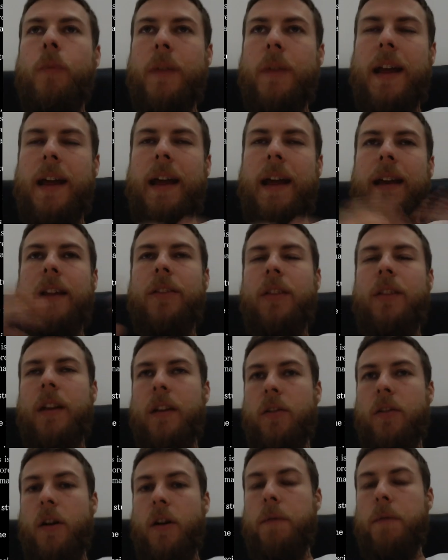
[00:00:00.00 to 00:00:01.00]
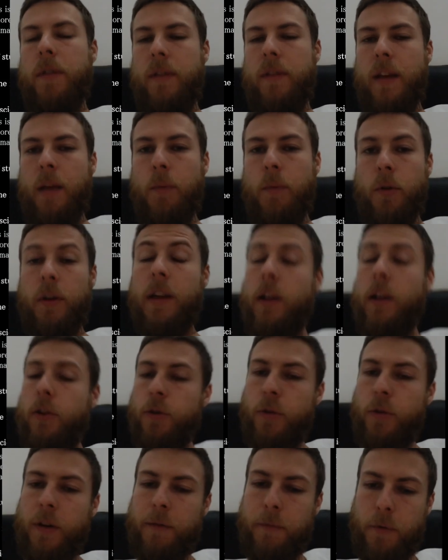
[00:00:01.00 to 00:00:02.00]
that anything is off the table,
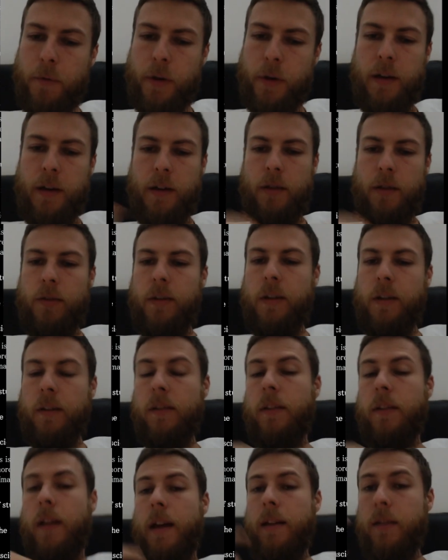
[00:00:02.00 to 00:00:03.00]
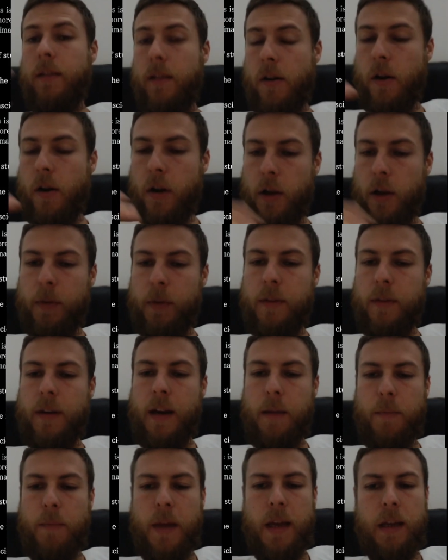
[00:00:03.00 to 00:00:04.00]
including void and nothingness. So that is the argument that
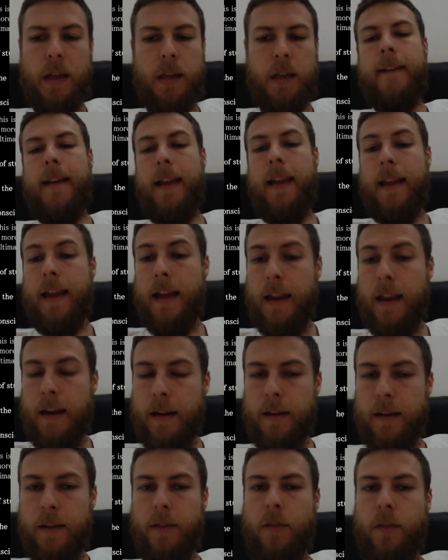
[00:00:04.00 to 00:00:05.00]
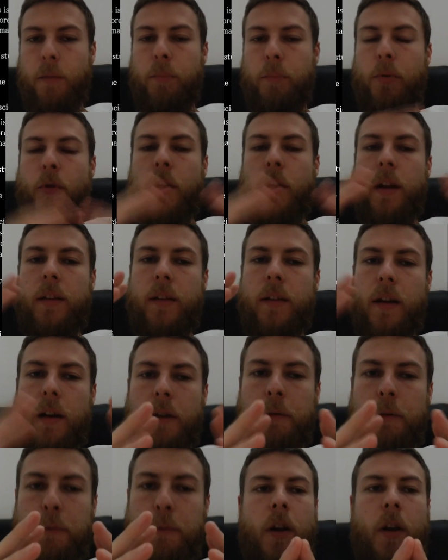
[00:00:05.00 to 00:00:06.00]
I make. Again, the point
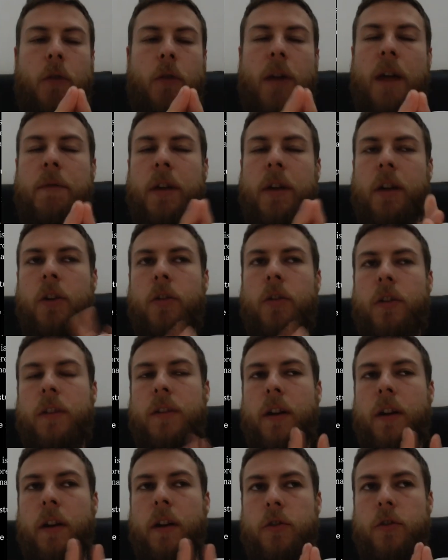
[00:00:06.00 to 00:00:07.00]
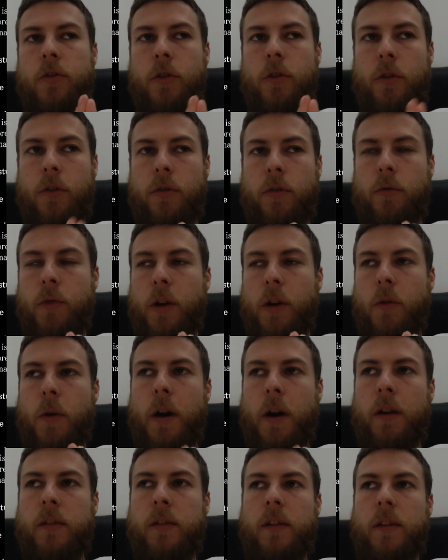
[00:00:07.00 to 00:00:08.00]
of arriving at a unitary truth
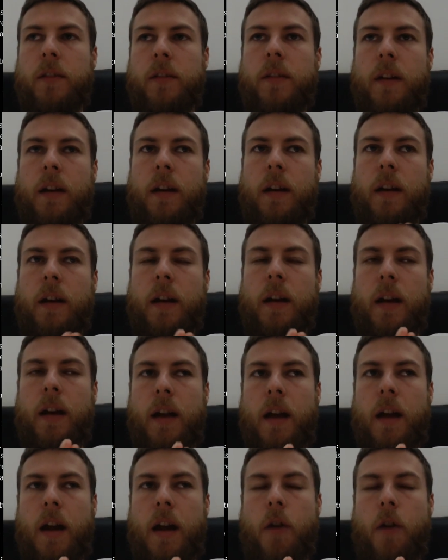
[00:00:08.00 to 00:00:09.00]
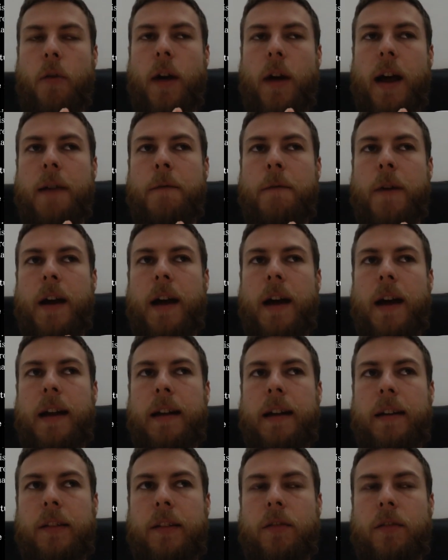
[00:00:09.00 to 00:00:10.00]
requires us to arrive at
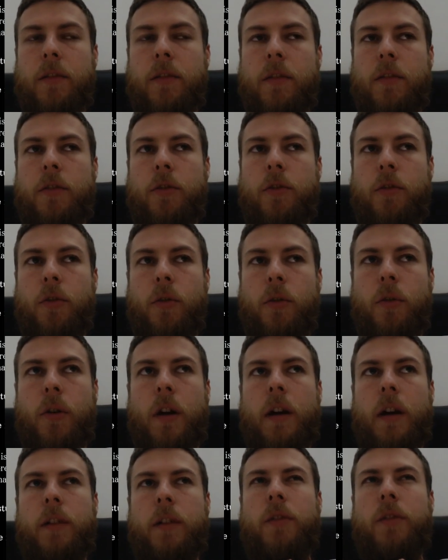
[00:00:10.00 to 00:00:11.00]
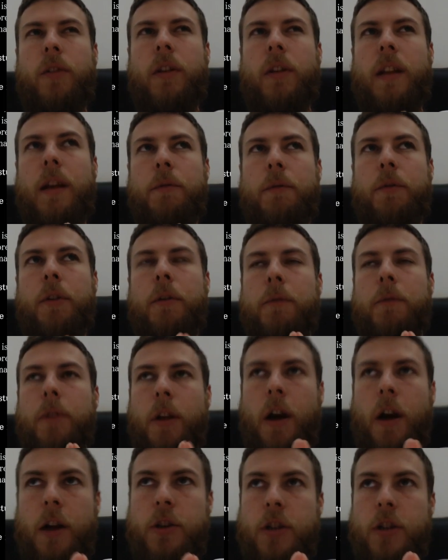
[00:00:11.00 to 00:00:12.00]
it through a certain level of
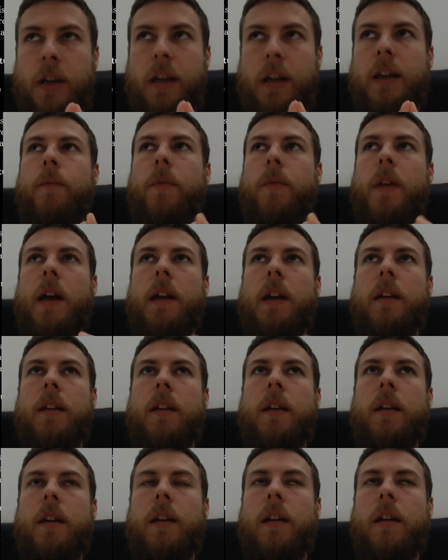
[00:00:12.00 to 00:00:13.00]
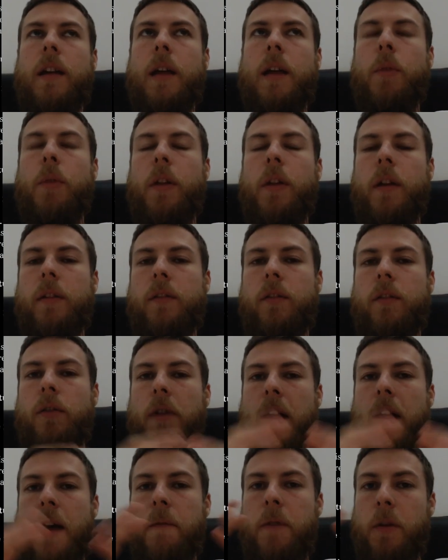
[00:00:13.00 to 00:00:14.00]
logic that can enable us to
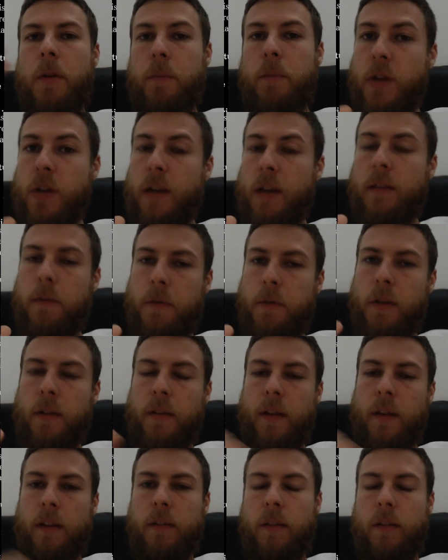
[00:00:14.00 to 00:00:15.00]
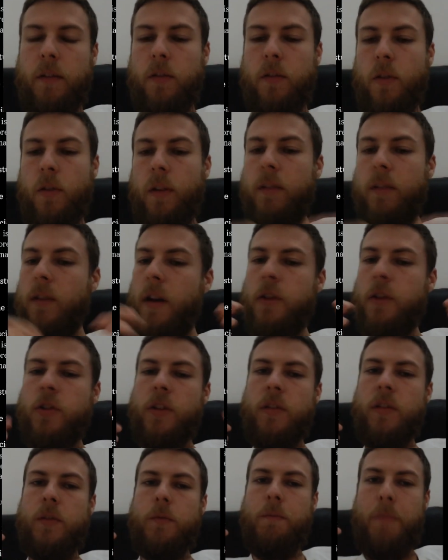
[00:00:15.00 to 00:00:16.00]
have an objective consensus. So it's not
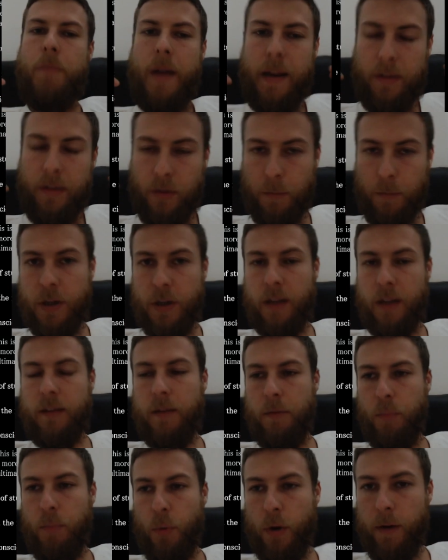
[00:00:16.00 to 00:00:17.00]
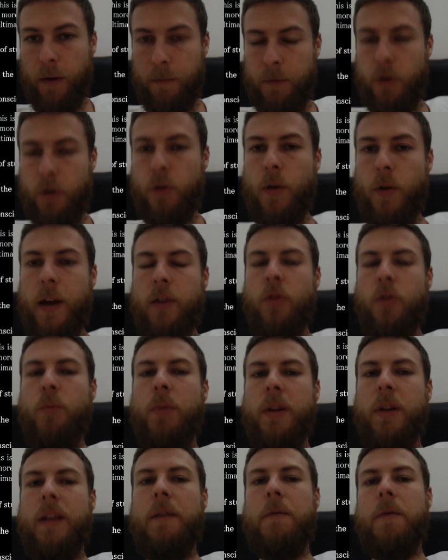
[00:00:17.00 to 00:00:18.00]
just my subjective point of view. I do
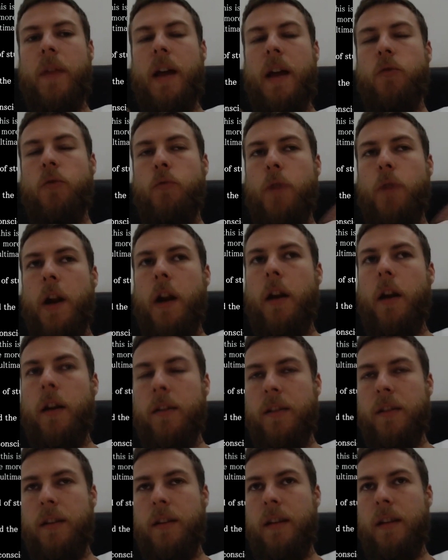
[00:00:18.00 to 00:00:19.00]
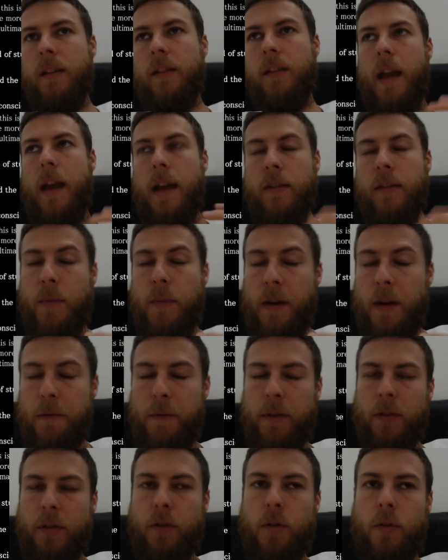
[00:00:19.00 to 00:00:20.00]
believe, as rare as it is as a
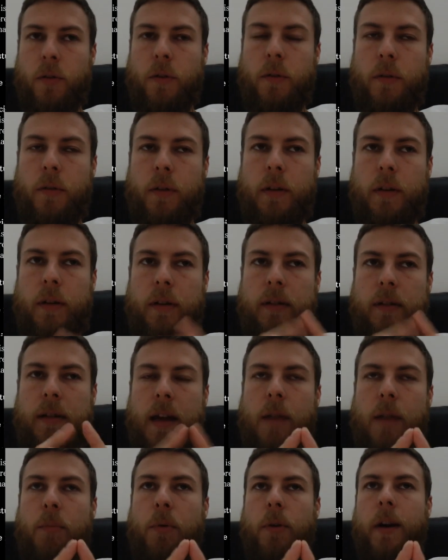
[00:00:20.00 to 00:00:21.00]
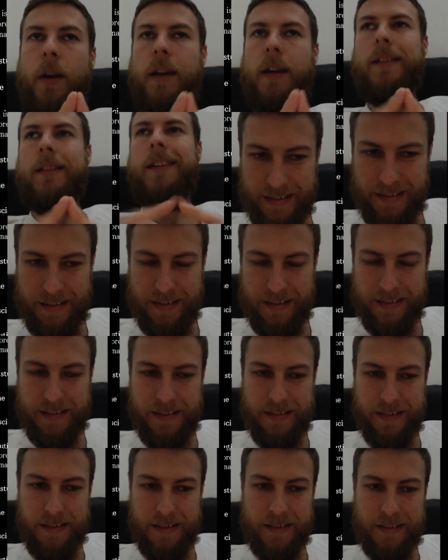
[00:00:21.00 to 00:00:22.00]
metaphysical standpoint,
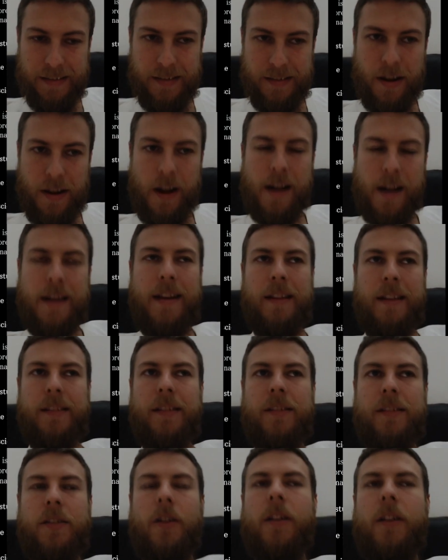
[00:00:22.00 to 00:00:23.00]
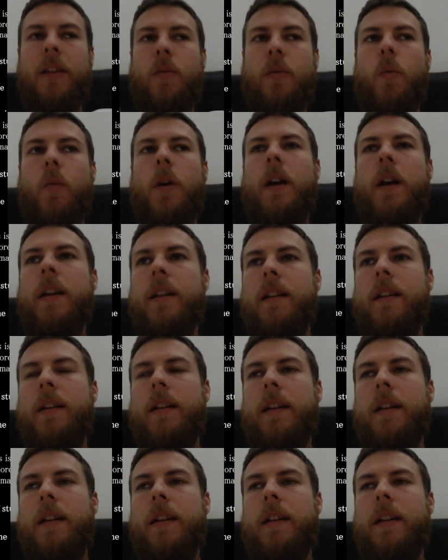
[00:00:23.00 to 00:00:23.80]
it's not necessarily one